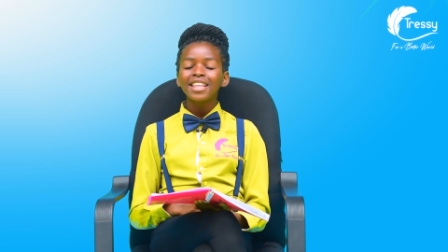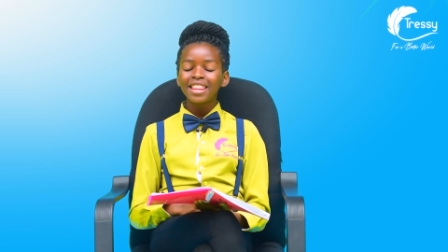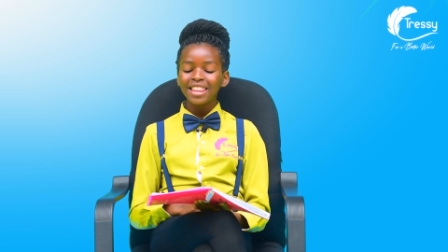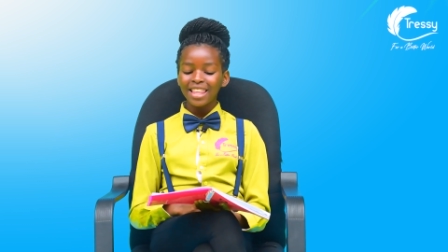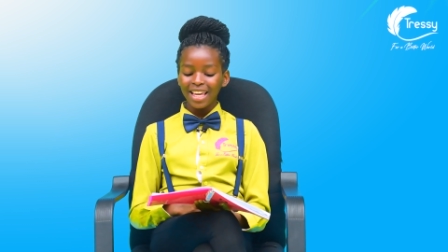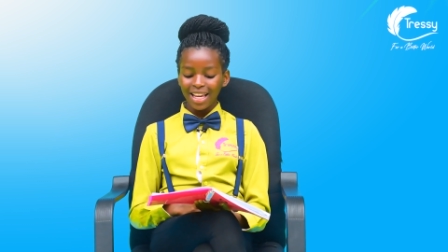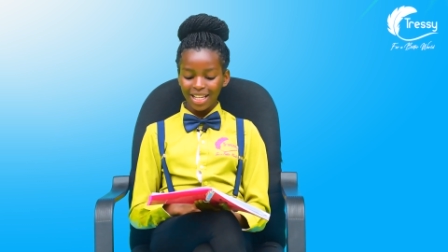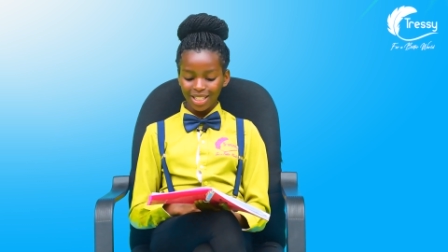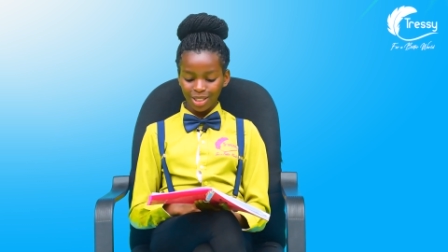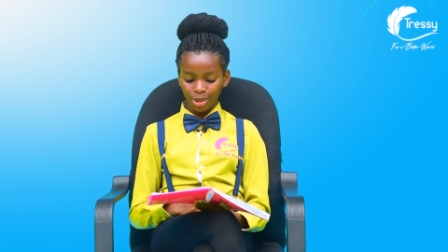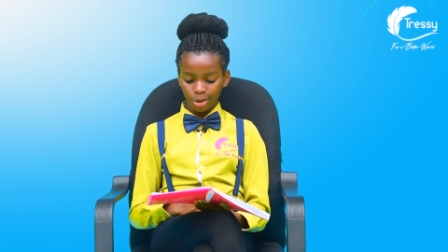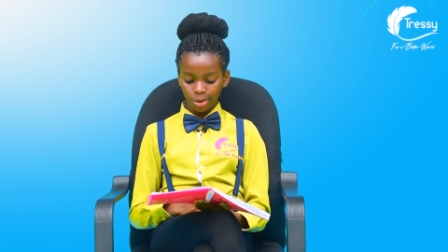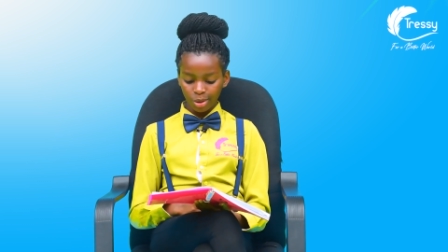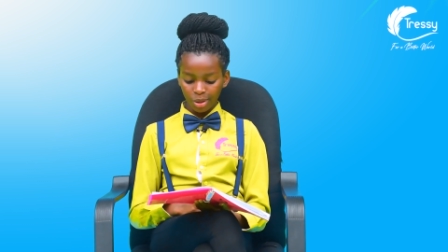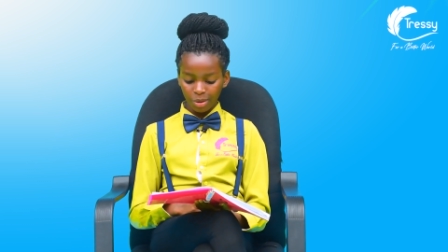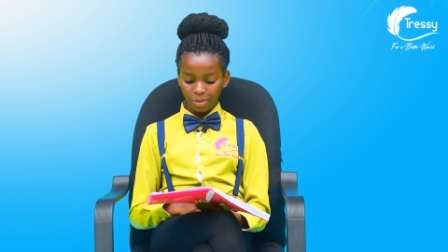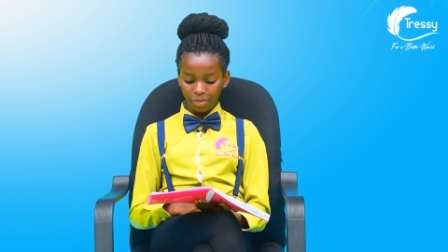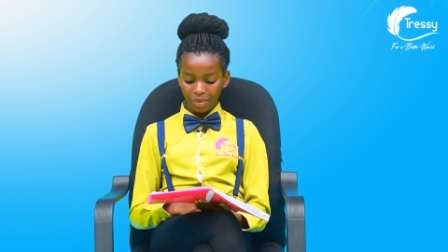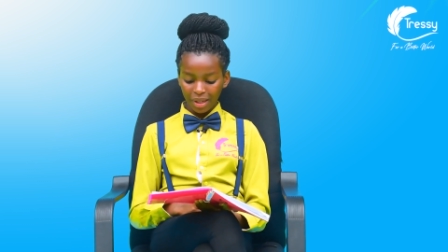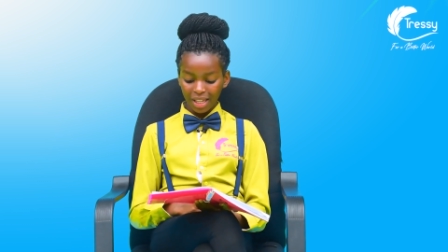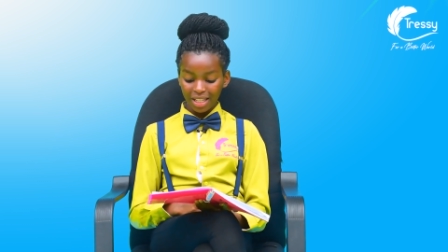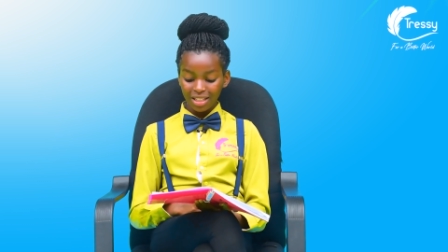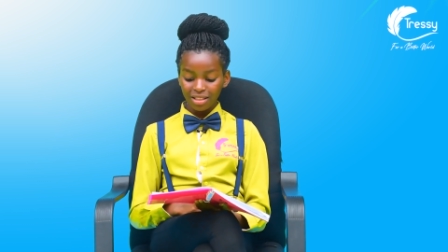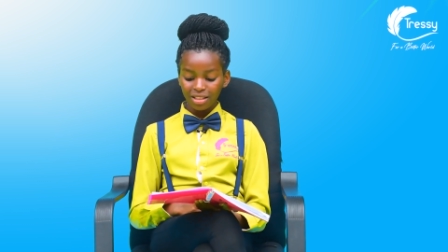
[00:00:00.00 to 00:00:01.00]
This one
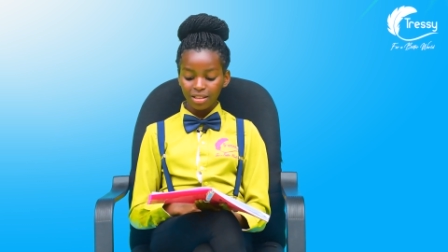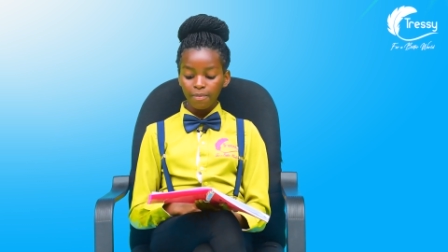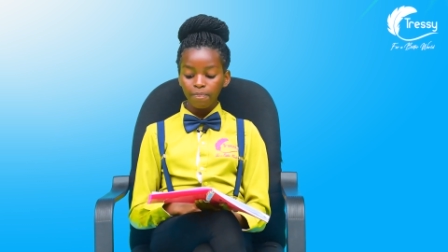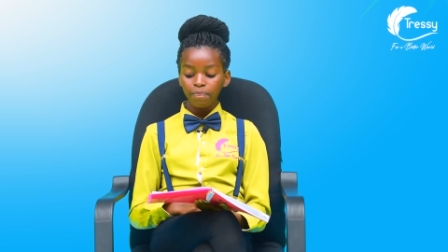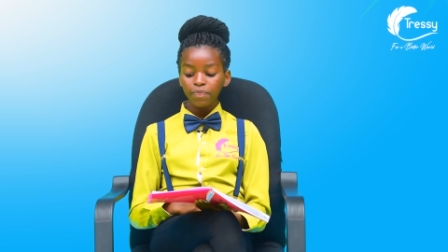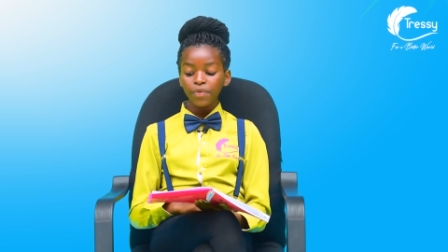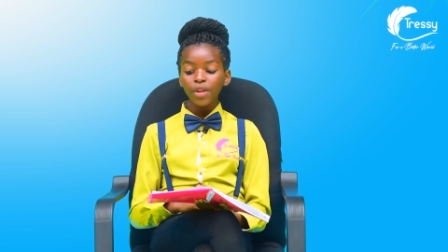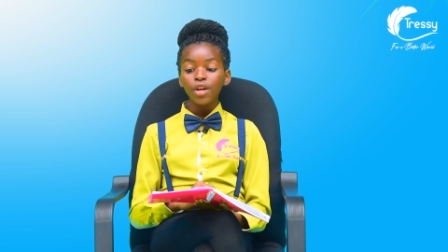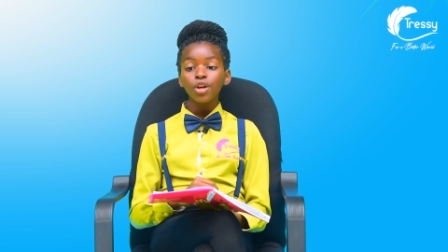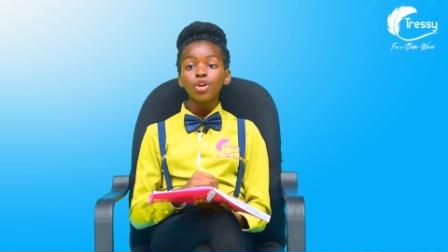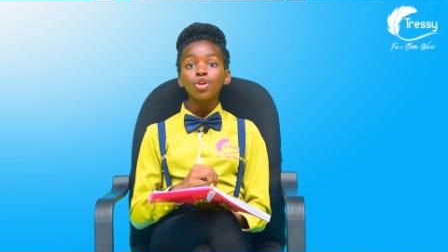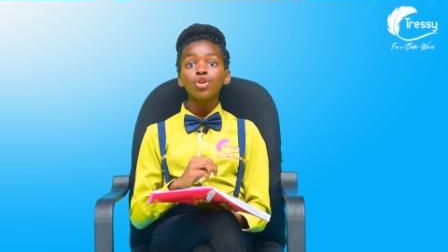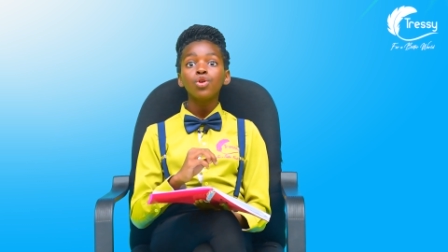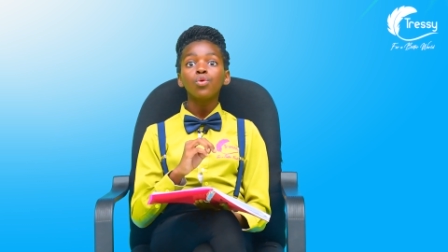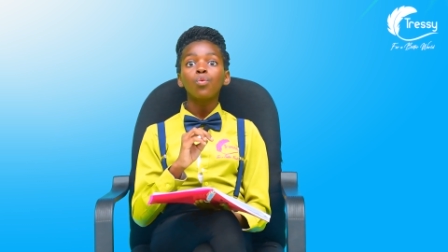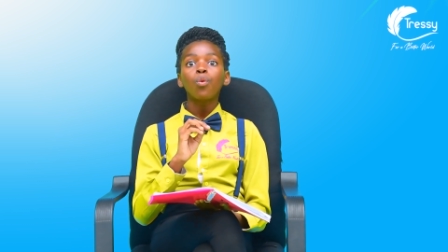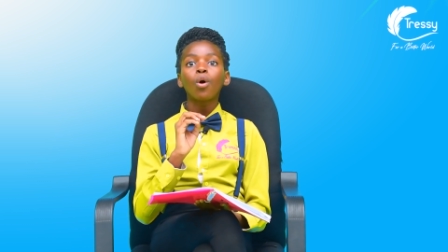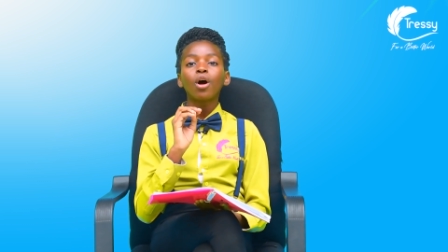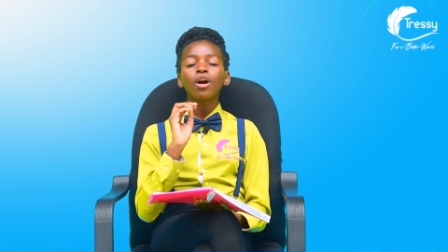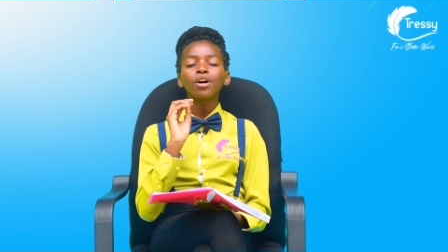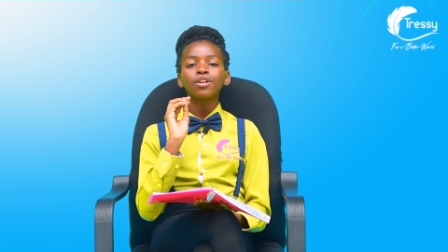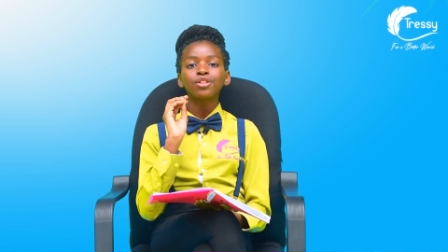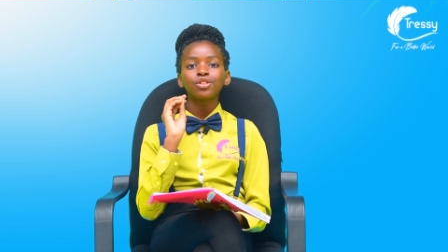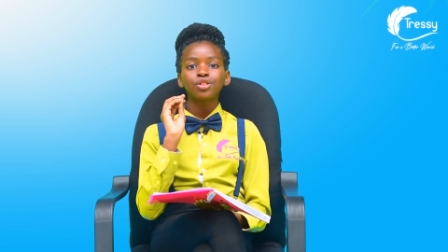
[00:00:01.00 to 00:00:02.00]
means you
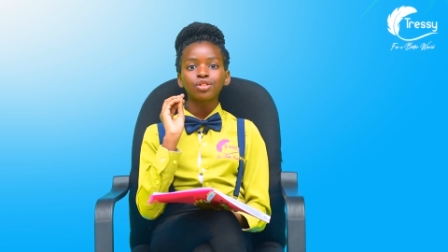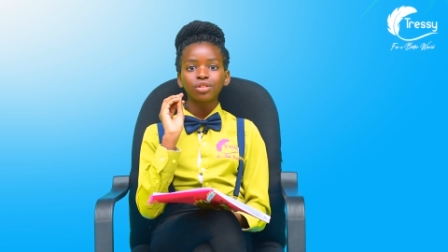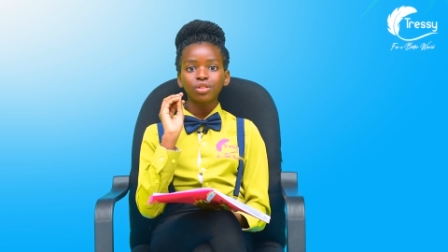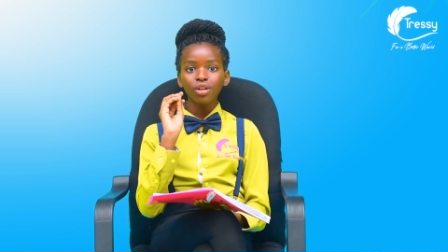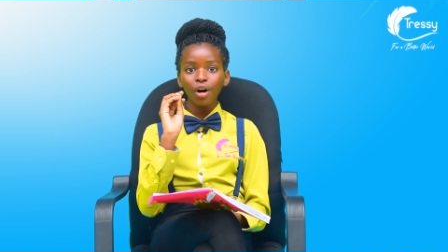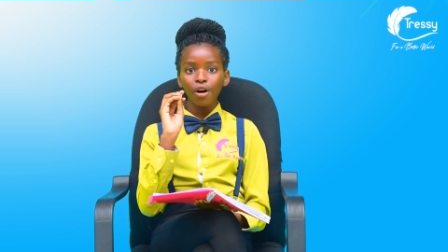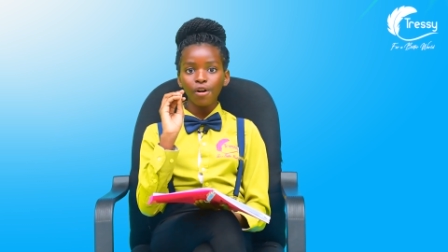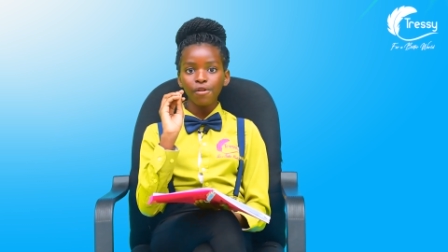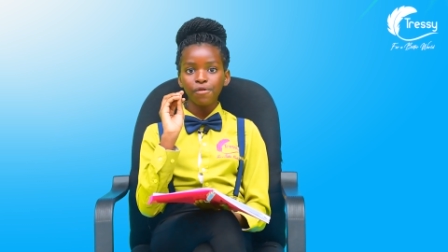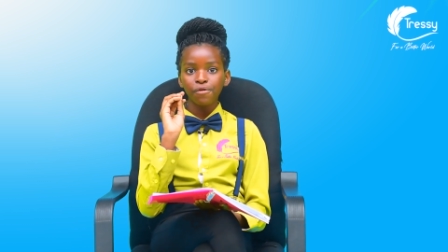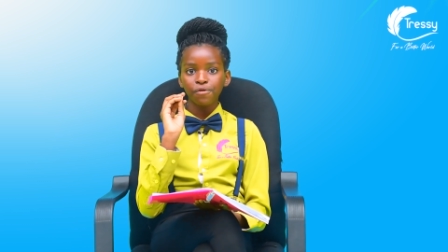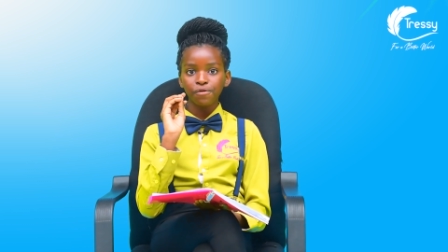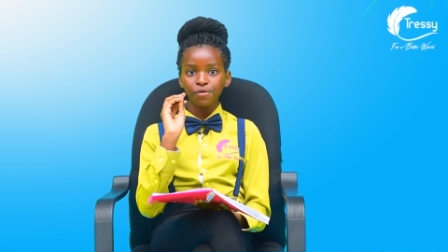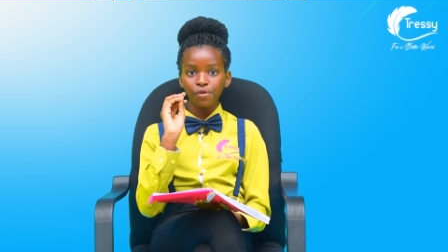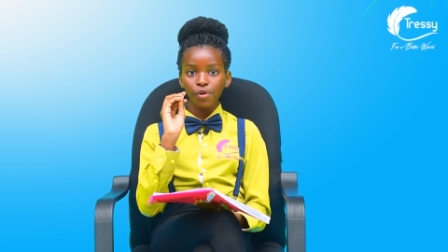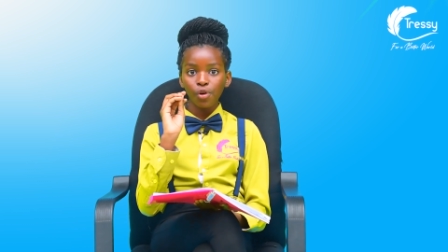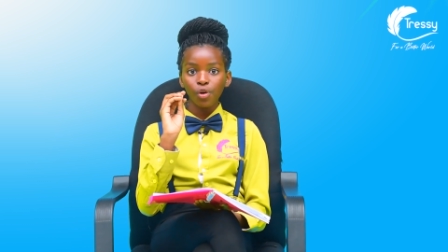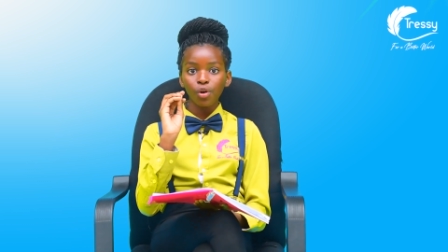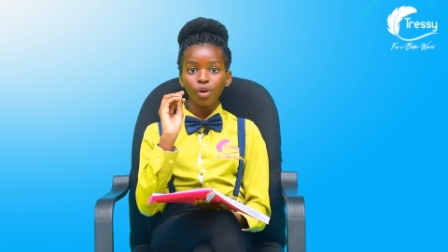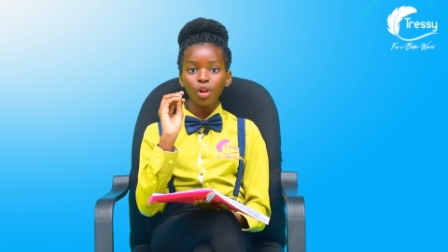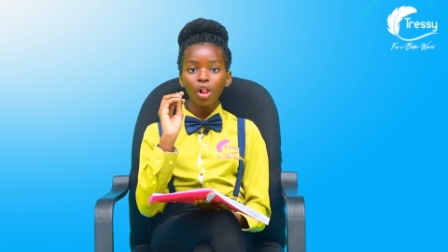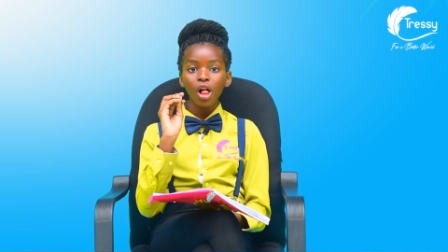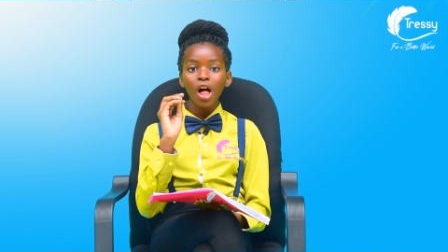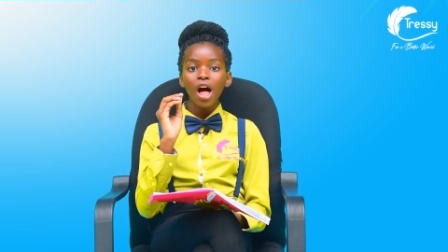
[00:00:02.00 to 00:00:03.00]
are so
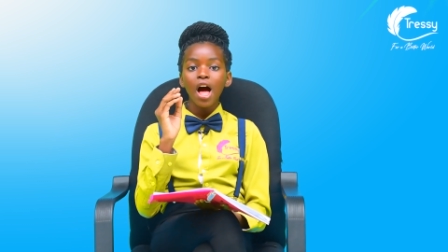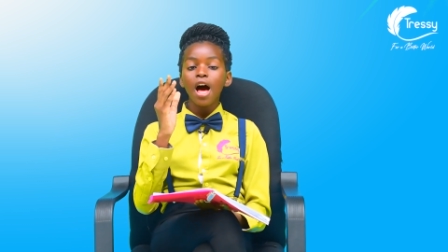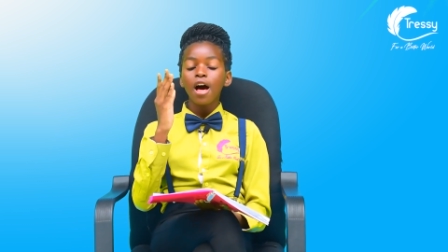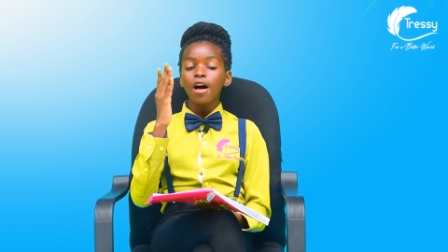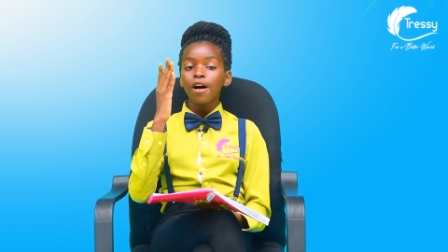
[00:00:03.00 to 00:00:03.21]
full